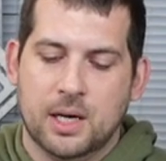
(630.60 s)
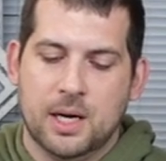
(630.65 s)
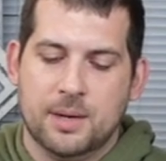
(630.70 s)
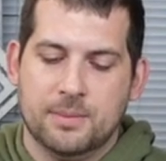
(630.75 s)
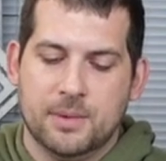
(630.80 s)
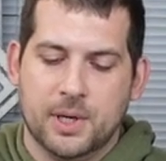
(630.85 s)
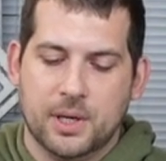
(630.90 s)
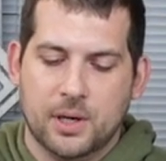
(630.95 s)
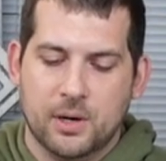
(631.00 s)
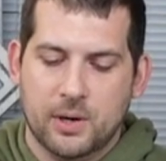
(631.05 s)

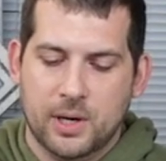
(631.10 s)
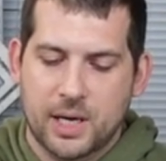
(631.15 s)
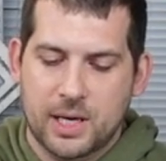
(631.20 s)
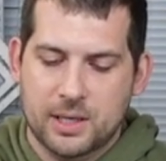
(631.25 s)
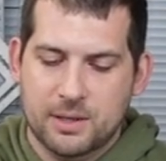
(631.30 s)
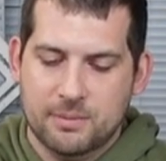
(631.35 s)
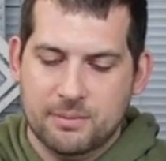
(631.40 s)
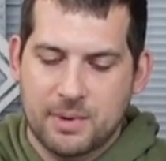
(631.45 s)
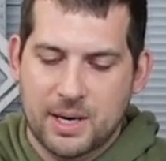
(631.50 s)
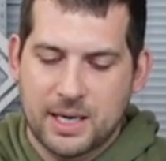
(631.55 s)
I'm going to go
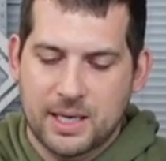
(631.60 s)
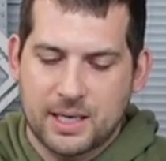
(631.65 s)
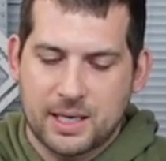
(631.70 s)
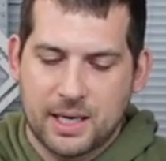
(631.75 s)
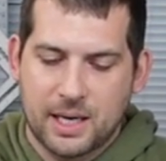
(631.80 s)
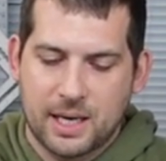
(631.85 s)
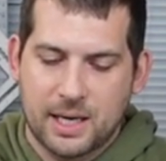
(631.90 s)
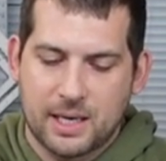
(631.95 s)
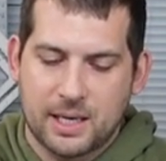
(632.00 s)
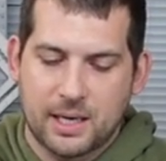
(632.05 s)
ahead and
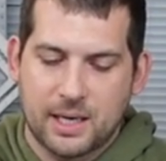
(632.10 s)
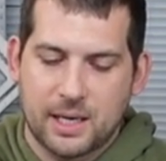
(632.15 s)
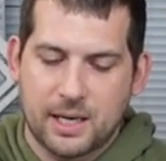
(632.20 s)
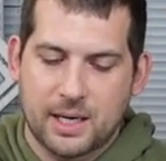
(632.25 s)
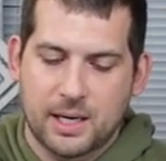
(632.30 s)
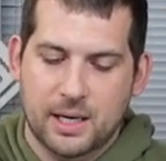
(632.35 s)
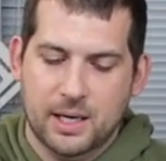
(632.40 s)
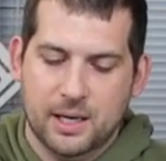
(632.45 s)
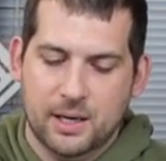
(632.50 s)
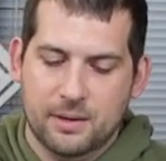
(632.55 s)
make a
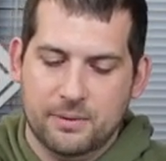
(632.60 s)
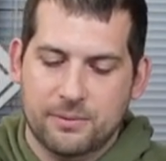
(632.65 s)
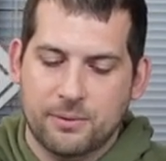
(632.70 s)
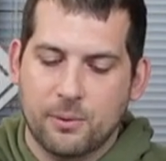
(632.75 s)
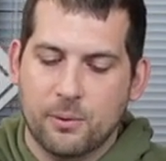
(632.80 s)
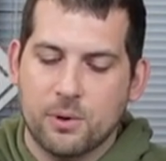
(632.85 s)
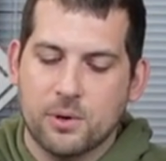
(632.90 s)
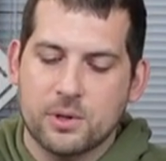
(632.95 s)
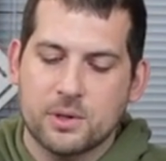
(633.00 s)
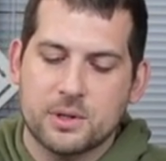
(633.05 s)
uh,
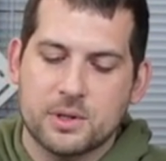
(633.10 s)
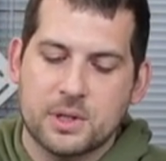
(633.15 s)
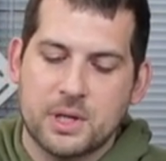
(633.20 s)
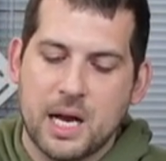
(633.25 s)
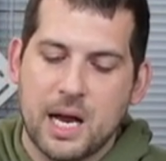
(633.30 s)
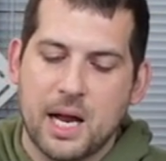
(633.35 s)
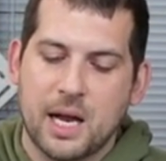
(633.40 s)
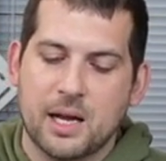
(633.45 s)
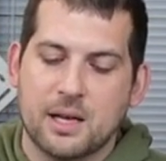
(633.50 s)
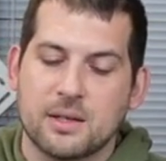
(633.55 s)
forged
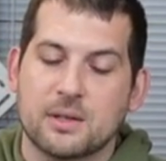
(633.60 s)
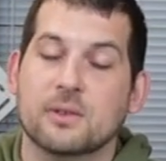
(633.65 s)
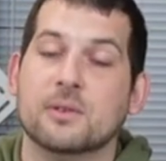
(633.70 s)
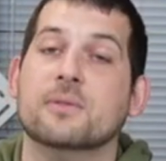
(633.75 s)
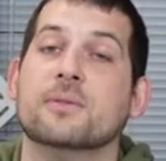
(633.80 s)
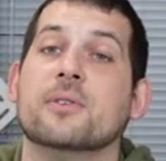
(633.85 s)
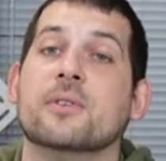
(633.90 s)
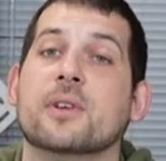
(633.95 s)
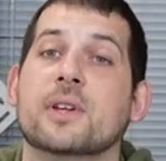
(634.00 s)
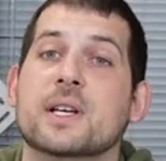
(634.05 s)

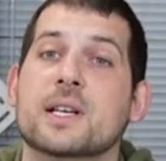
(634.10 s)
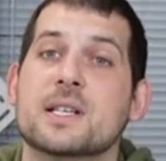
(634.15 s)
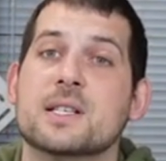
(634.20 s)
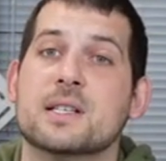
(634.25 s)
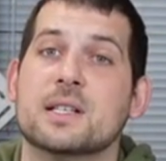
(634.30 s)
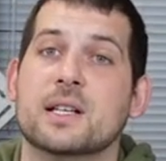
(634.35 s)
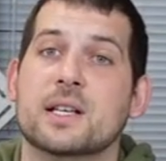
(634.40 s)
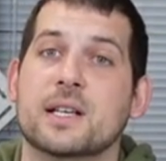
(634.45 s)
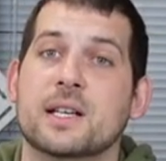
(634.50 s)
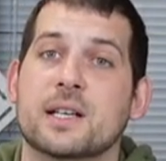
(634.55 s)
handle for
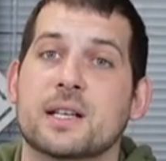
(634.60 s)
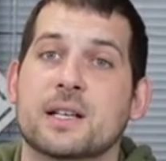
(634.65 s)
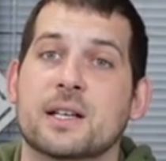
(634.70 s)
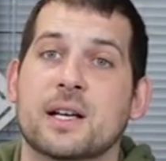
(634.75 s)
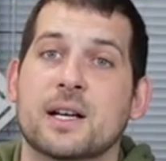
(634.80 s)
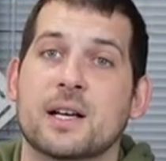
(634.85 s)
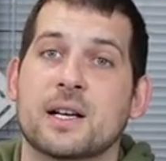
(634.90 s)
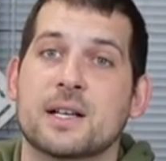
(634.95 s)
this lid.